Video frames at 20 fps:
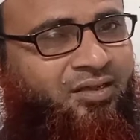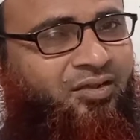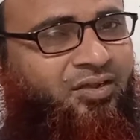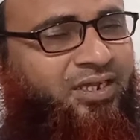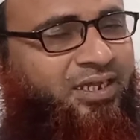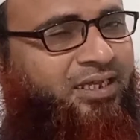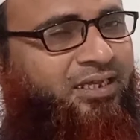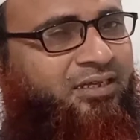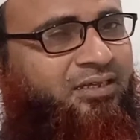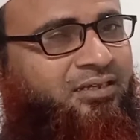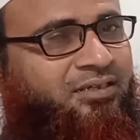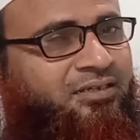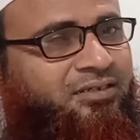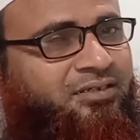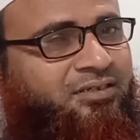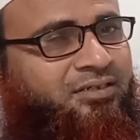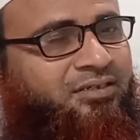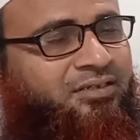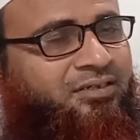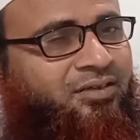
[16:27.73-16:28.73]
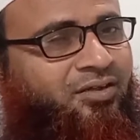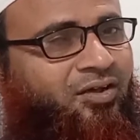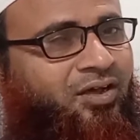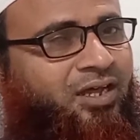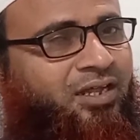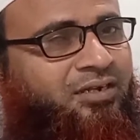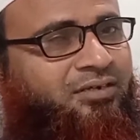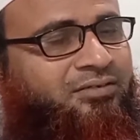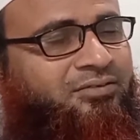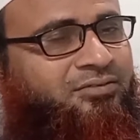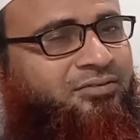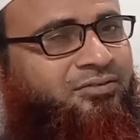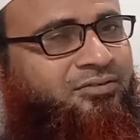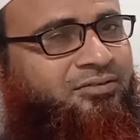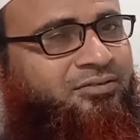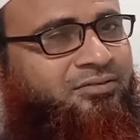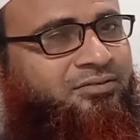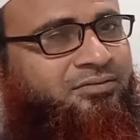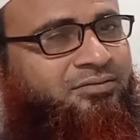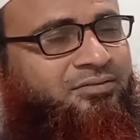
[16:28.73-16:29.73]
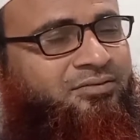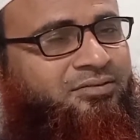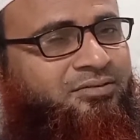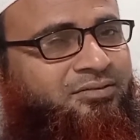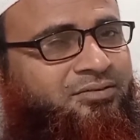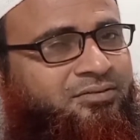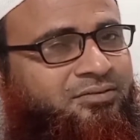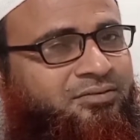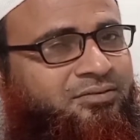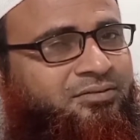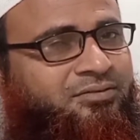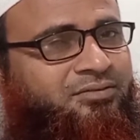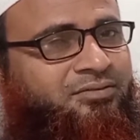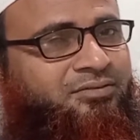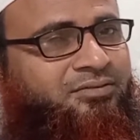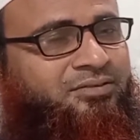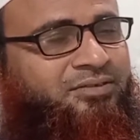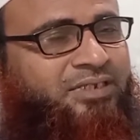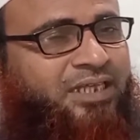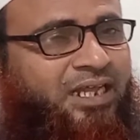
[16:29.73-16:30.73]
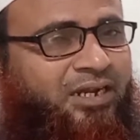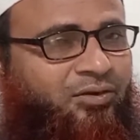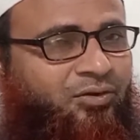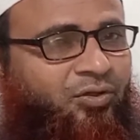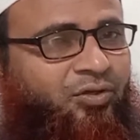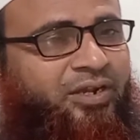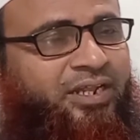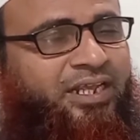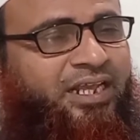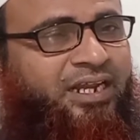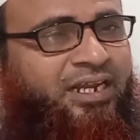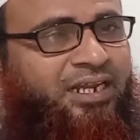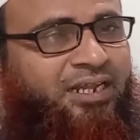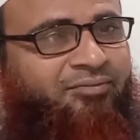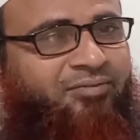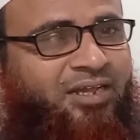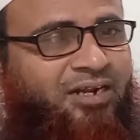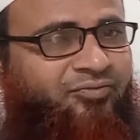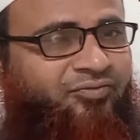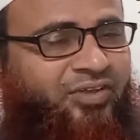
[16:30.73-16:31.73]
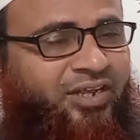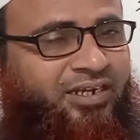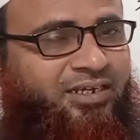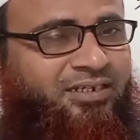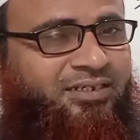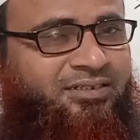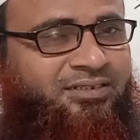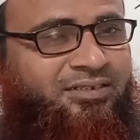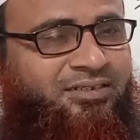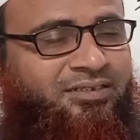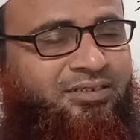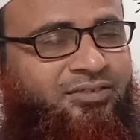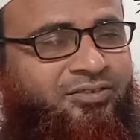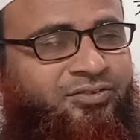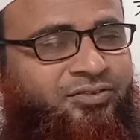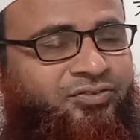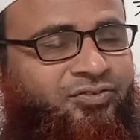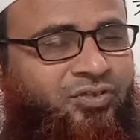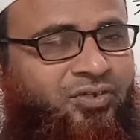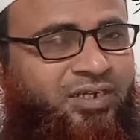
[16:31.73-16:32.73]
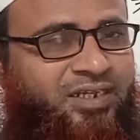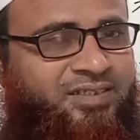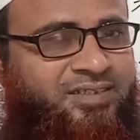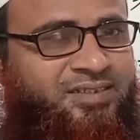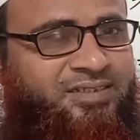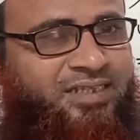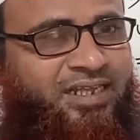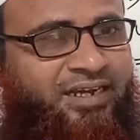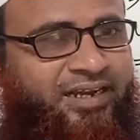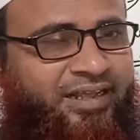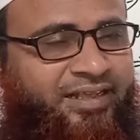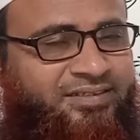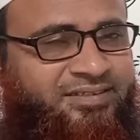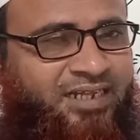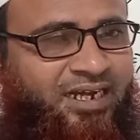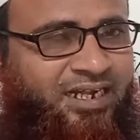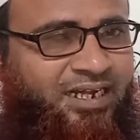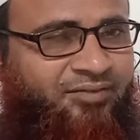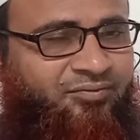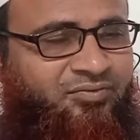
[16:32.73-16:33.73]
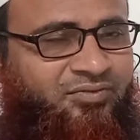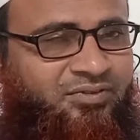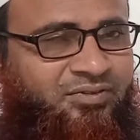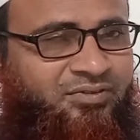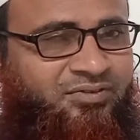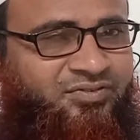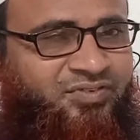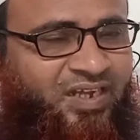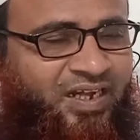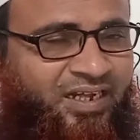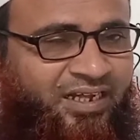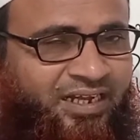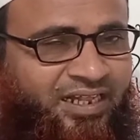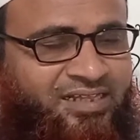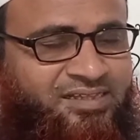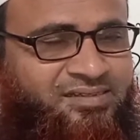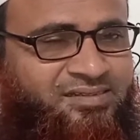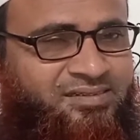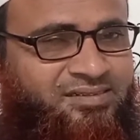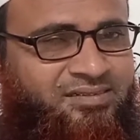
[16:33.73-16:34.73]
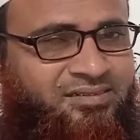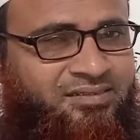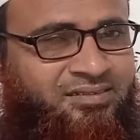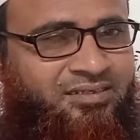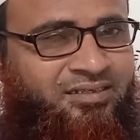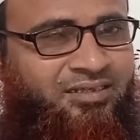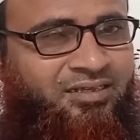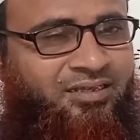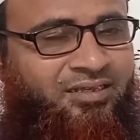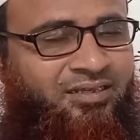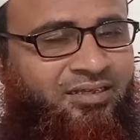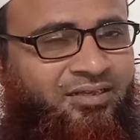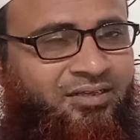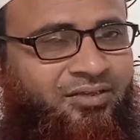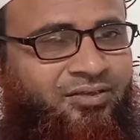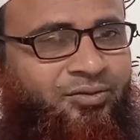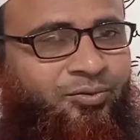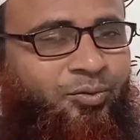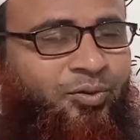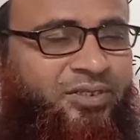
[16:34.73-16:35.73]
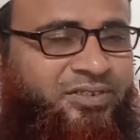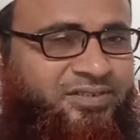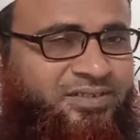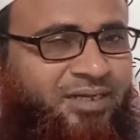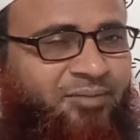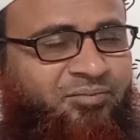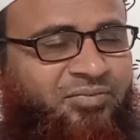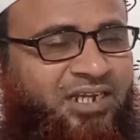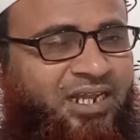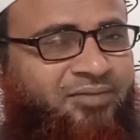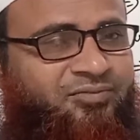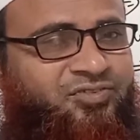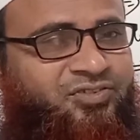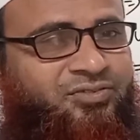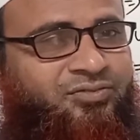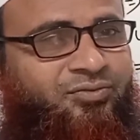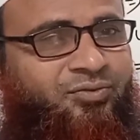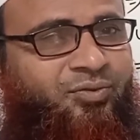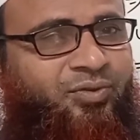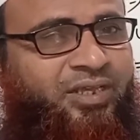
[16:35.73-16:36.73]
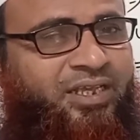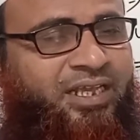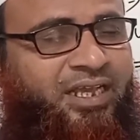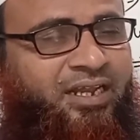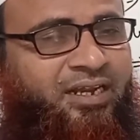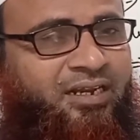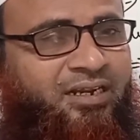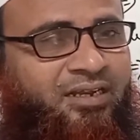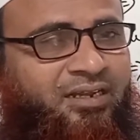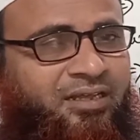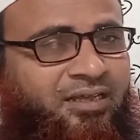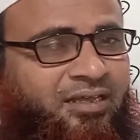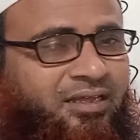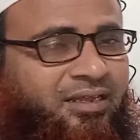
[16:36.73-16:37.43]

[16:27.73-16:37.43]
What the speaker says: Okay. Or their glory can never fade. So this is an assertive sentence which sometimes we can